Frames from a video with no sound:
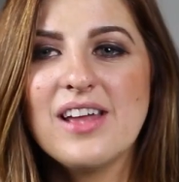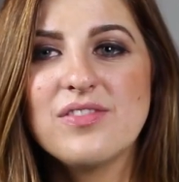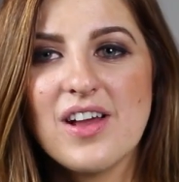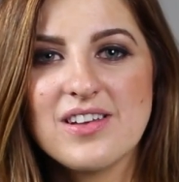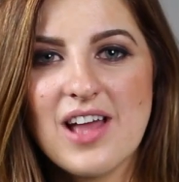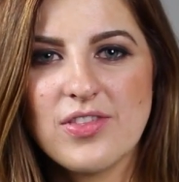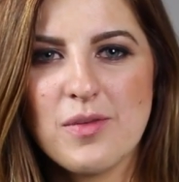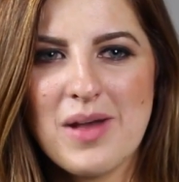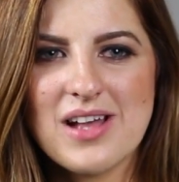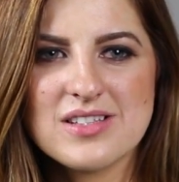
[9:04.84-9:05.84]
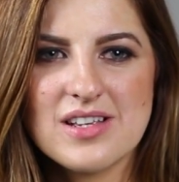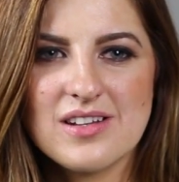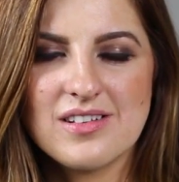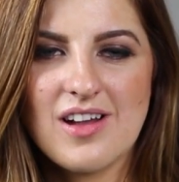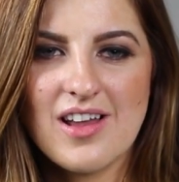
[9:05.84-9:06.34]
had found out that Miles
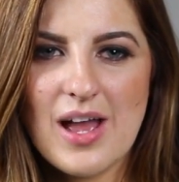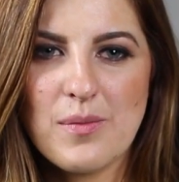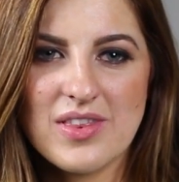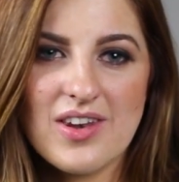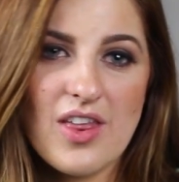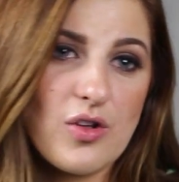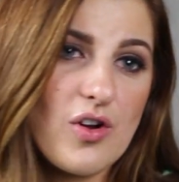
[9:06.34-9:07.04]
had gone out with another